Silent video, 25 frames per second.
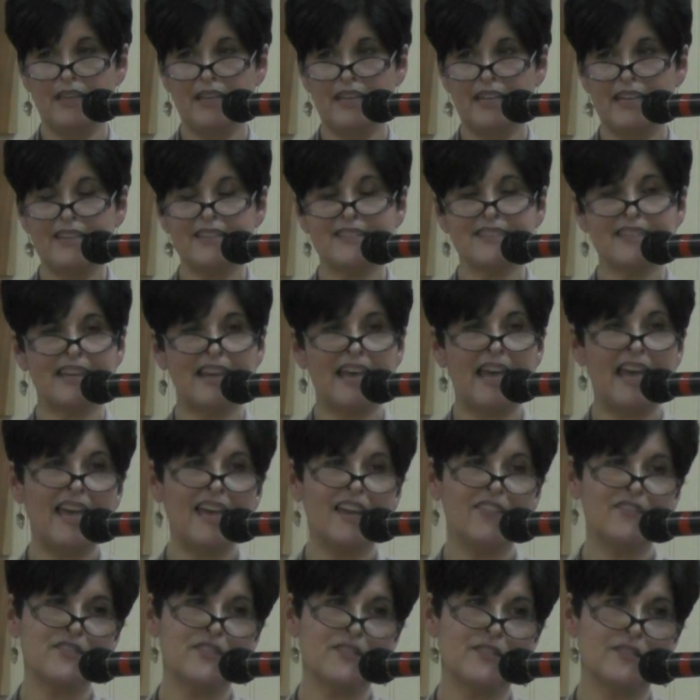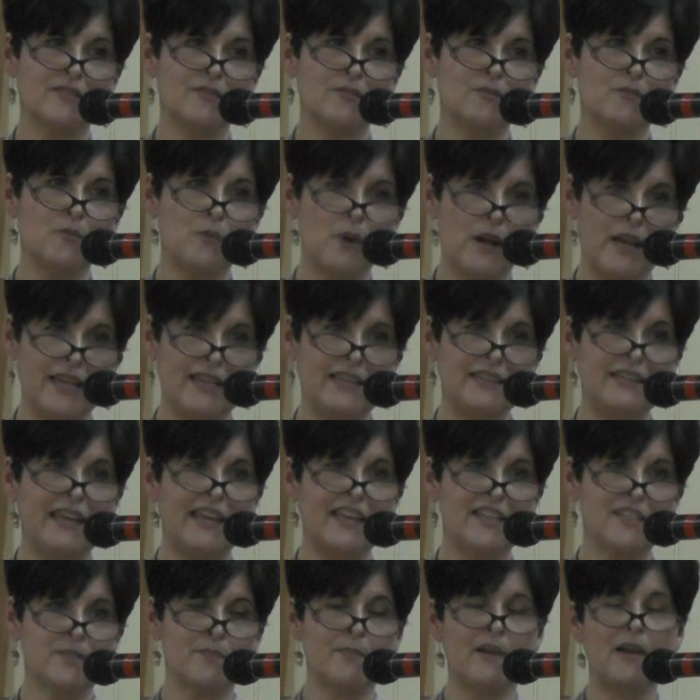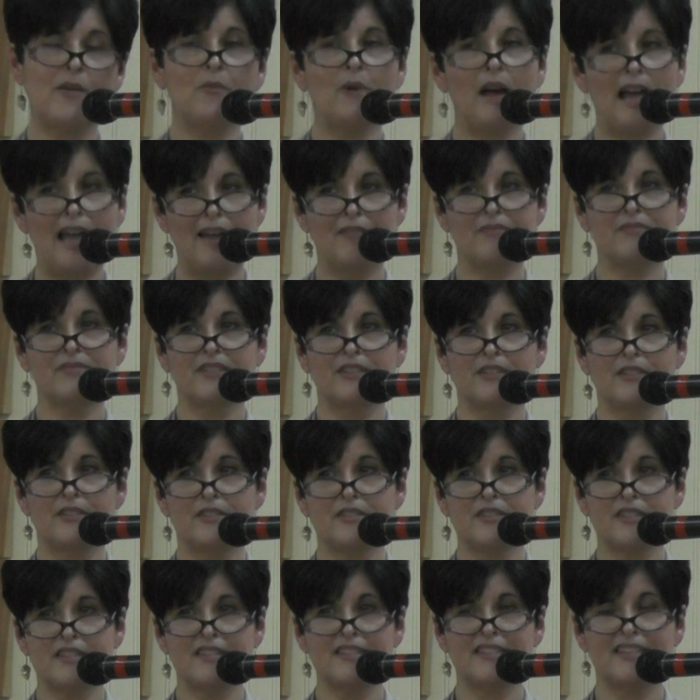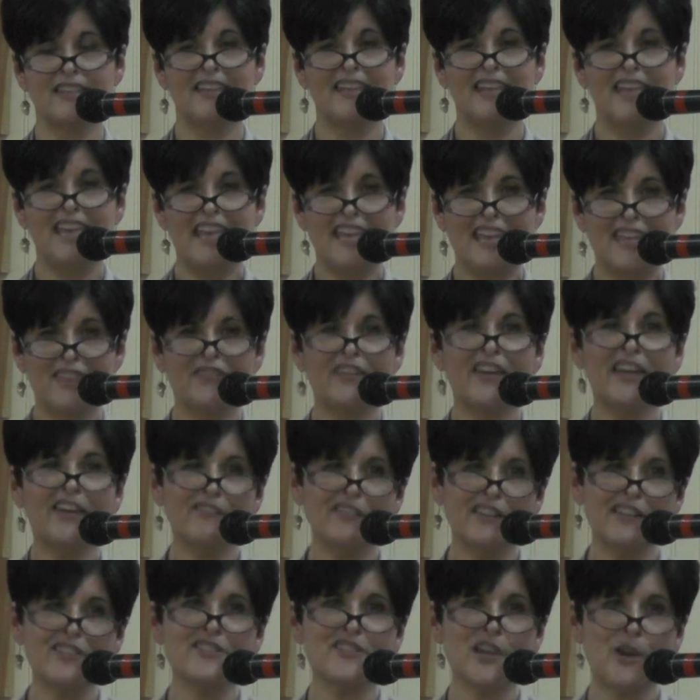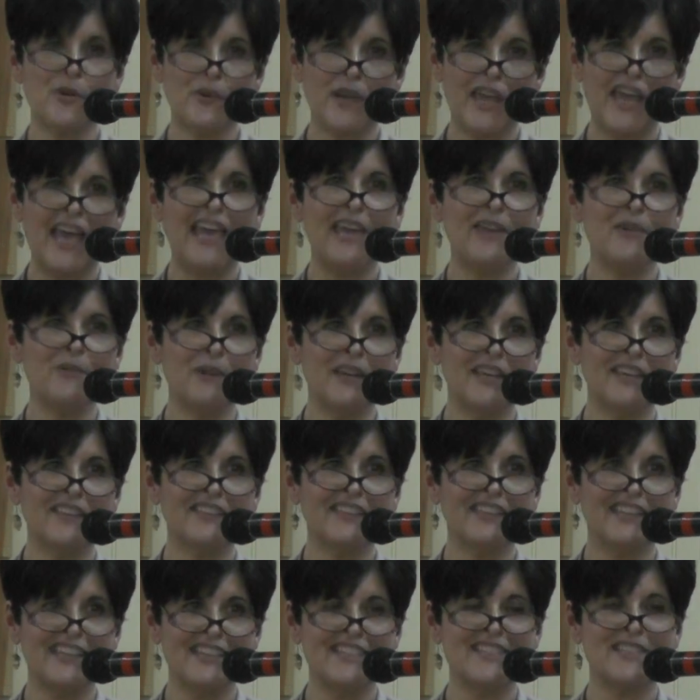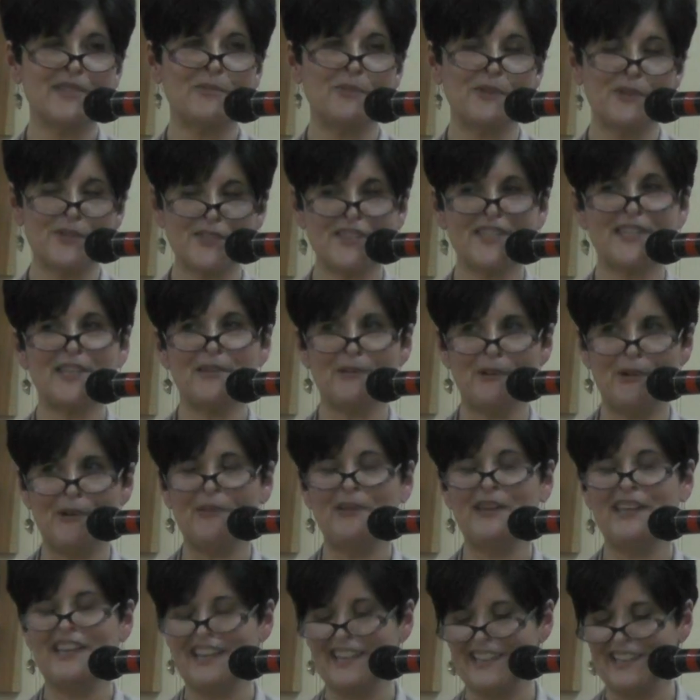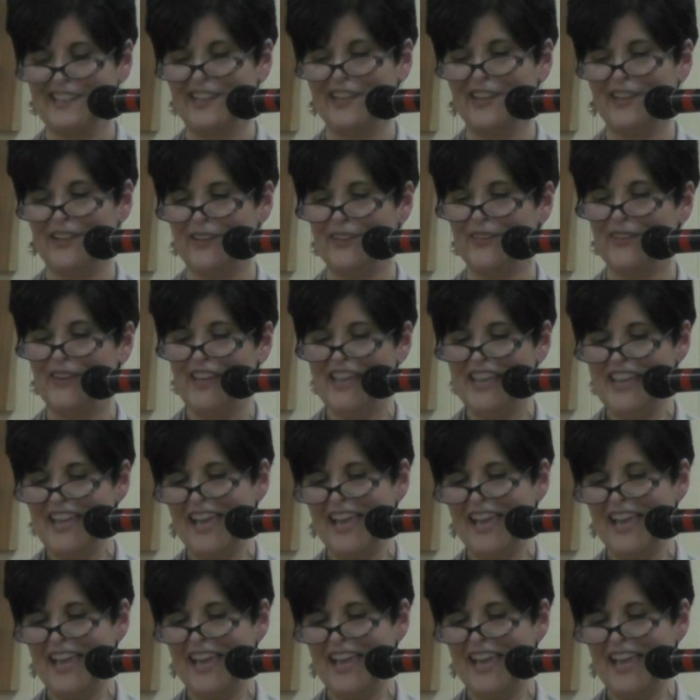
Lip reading: And he said, I have to wait and ask my wife, Phyllis. He said, if everyone's okay with it, he said, we'll see what we can do.